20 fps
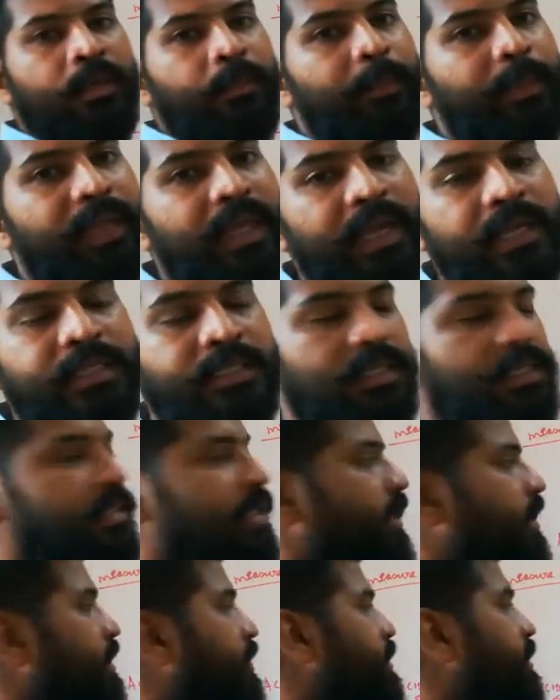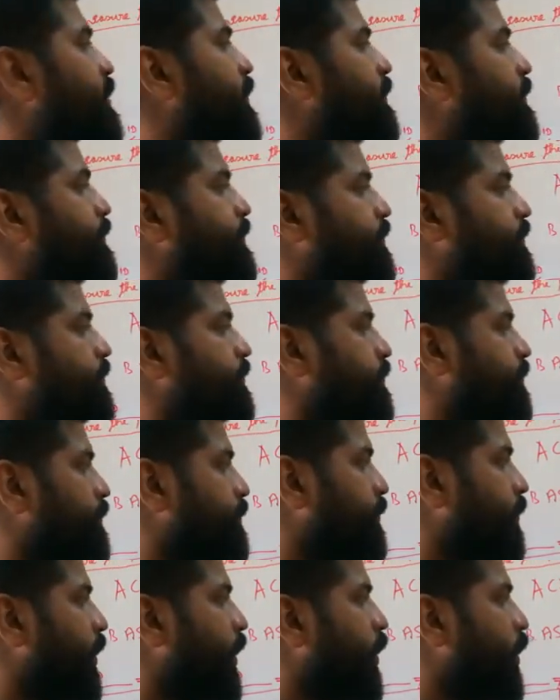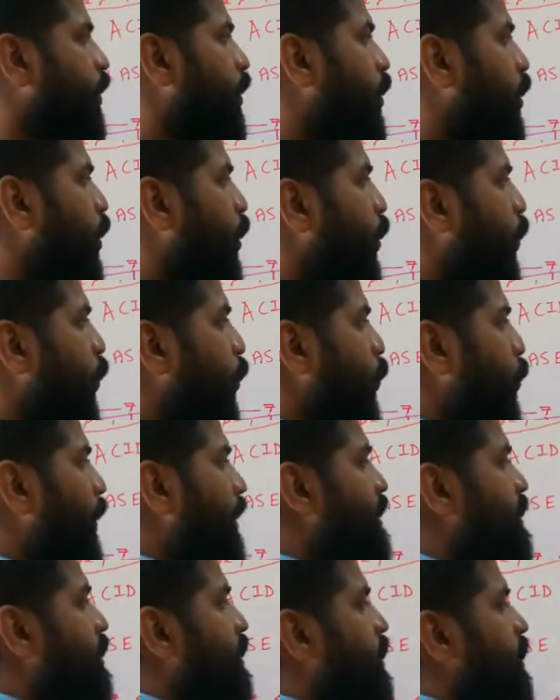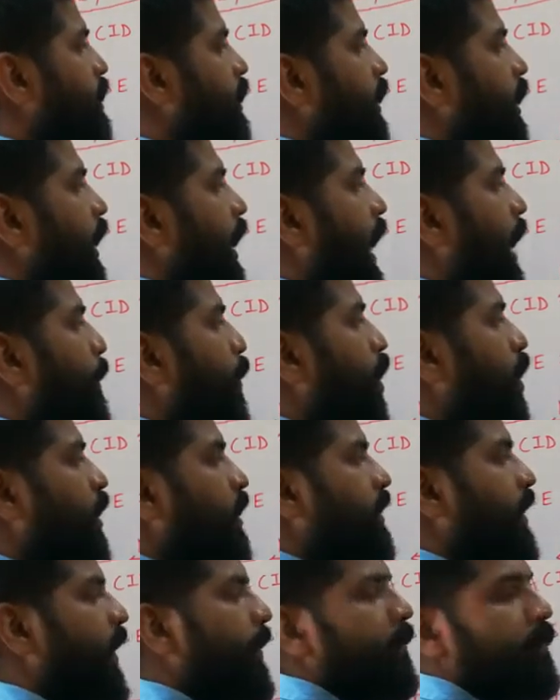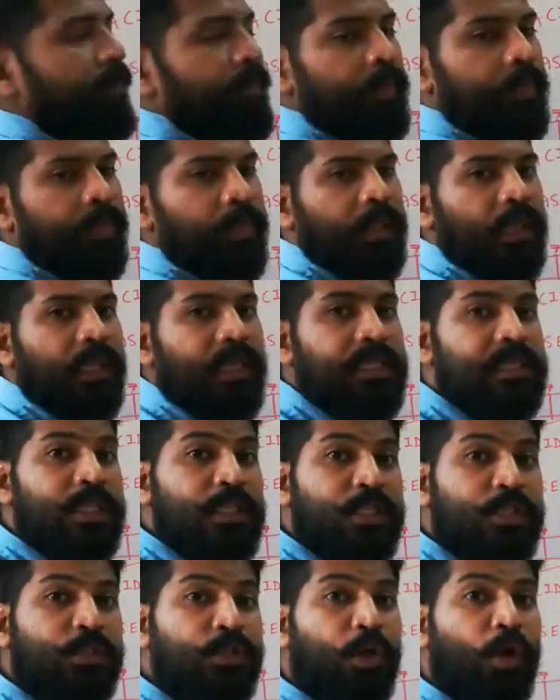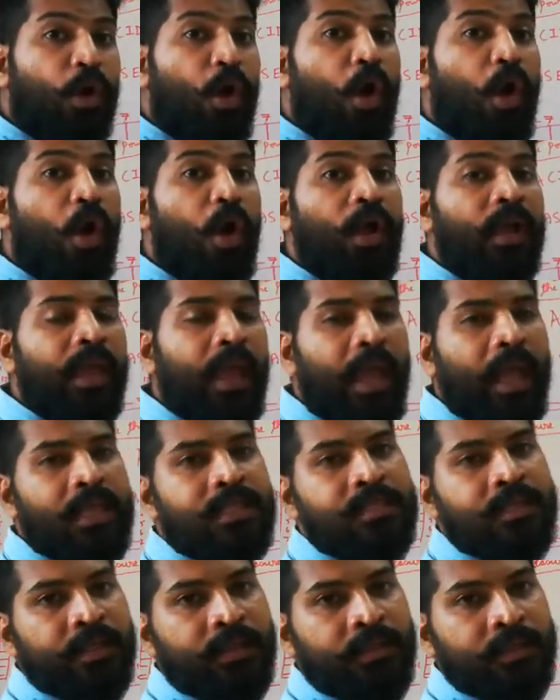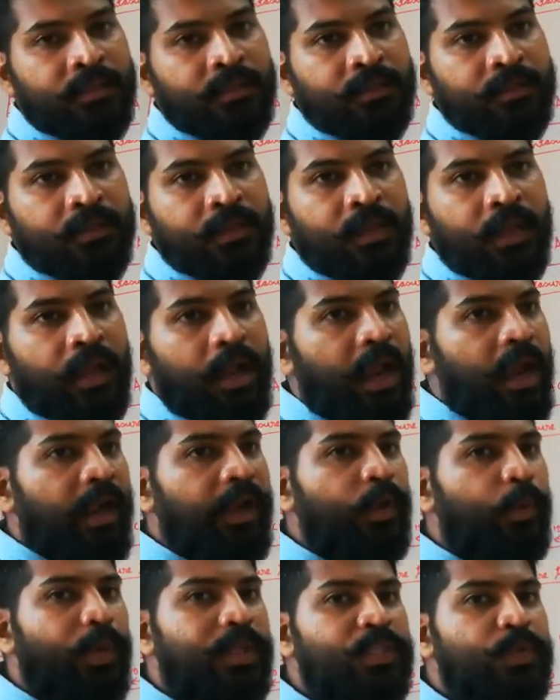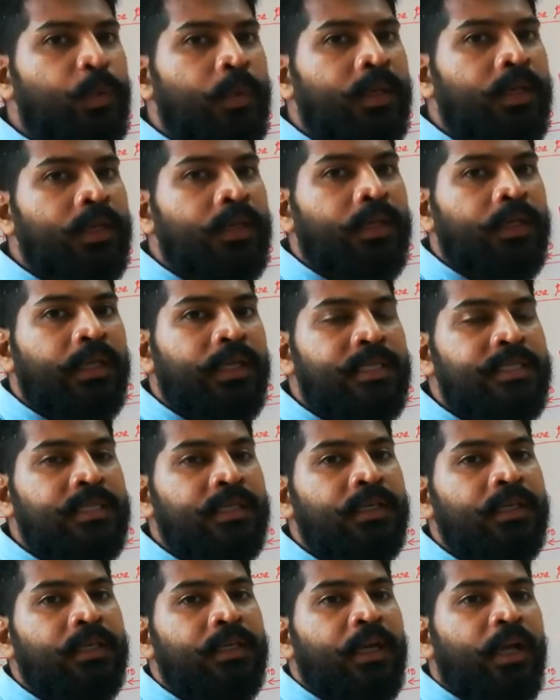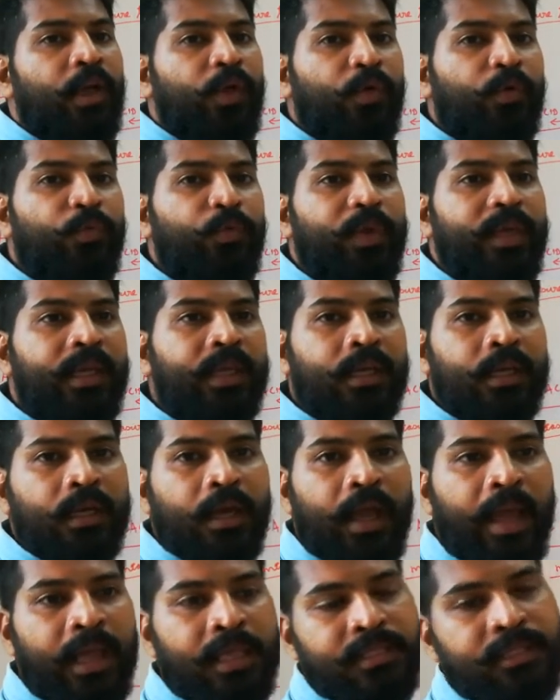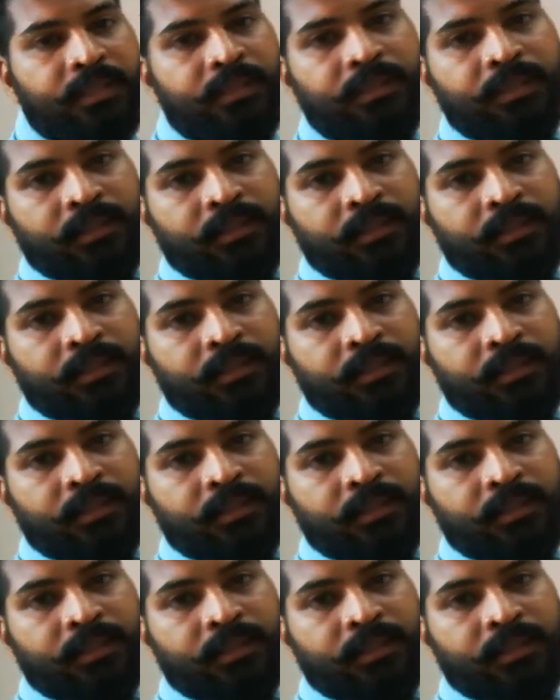pH 6. Which among them is a strong acid and which one is a weak acid?